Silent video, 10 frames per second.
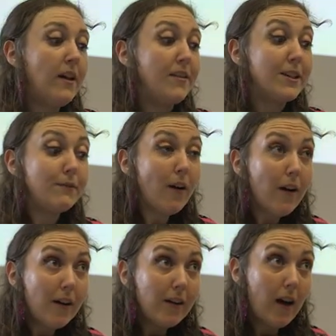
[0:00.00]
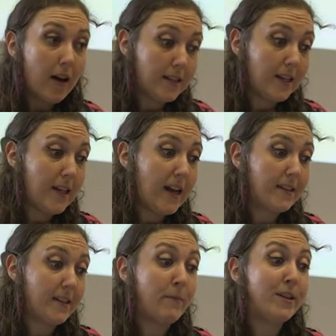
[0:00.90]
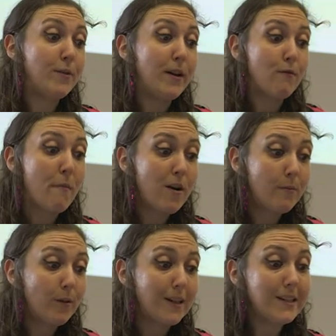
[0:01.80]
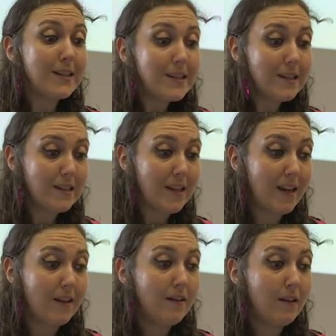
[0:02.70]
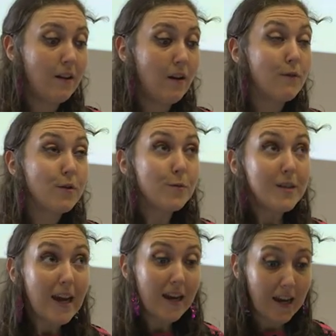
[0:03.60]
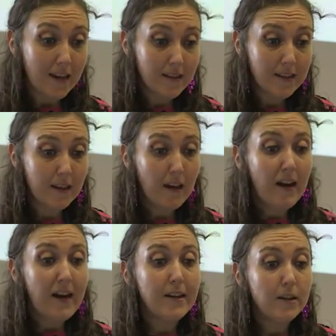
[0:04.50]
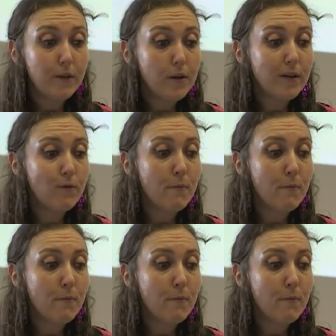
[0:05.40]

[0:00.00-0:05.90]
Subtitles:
Thus far, Huxley has demonstrated remarkable consistency over 3 decades in his views on